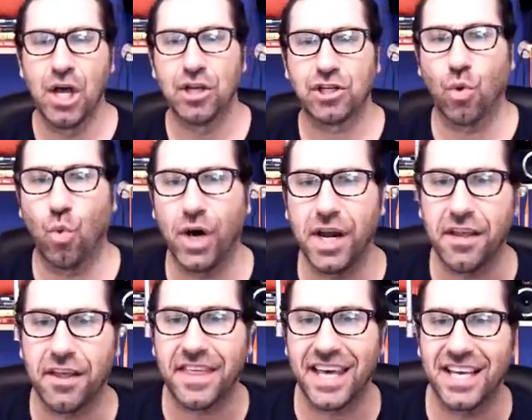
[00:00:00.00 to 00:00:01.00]
So one of
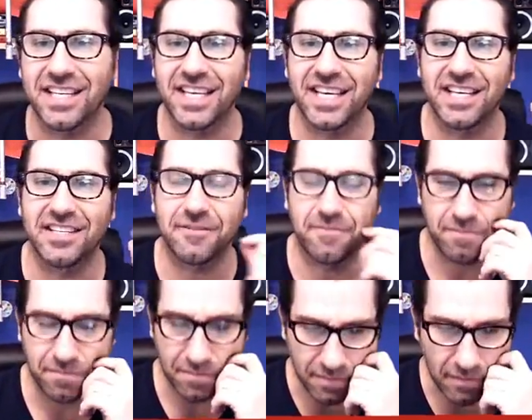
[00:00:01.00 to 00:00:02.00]
the things is
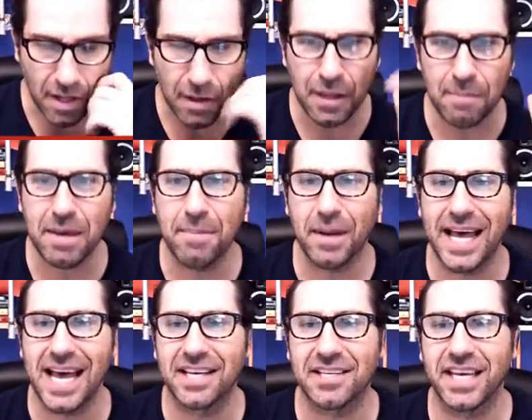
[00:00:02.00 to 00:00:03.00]
that people
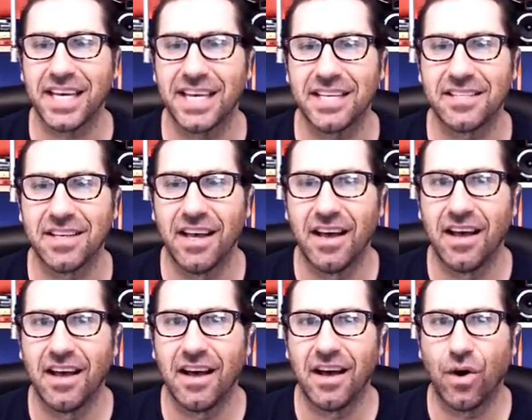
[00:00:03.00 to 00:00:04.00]
ask is,
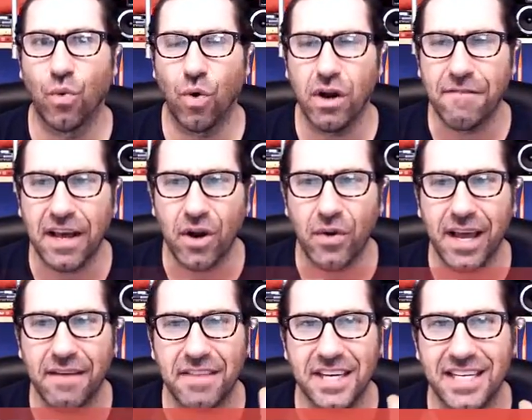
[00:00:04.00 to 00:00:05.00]
what if I don't
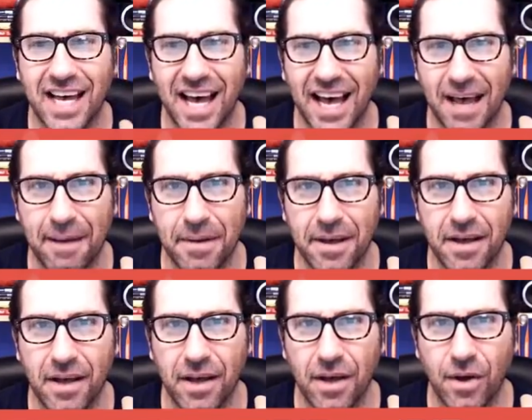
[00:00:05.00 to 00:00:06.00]
have the time?
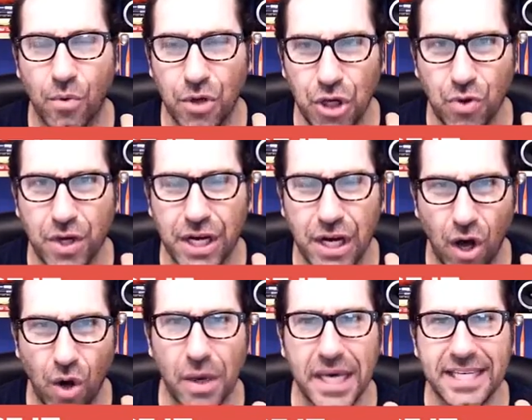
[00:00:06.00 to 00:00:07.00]
Well, you can
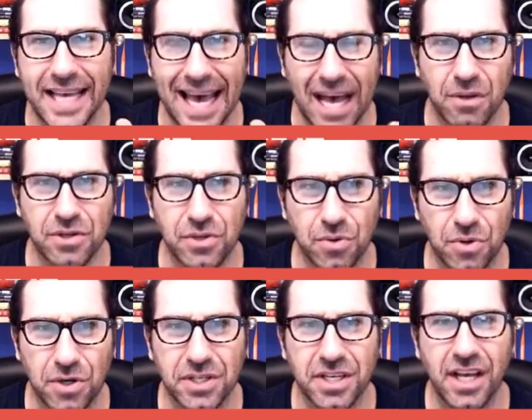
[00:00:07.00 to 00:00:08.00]
always
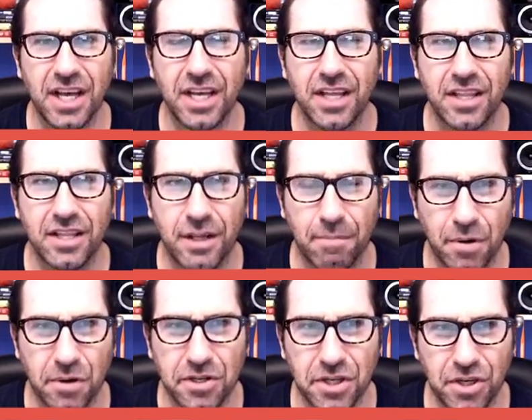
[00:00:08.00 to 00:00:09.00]
outsource the
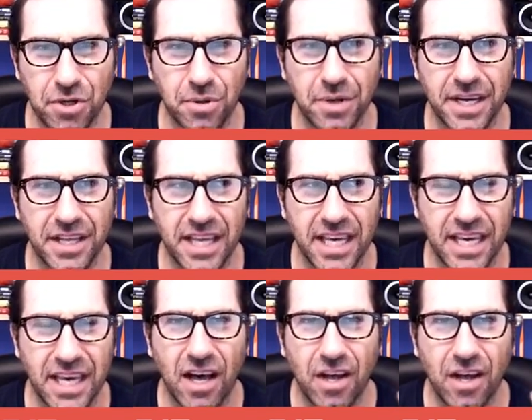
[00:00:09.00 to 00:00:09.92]
person doing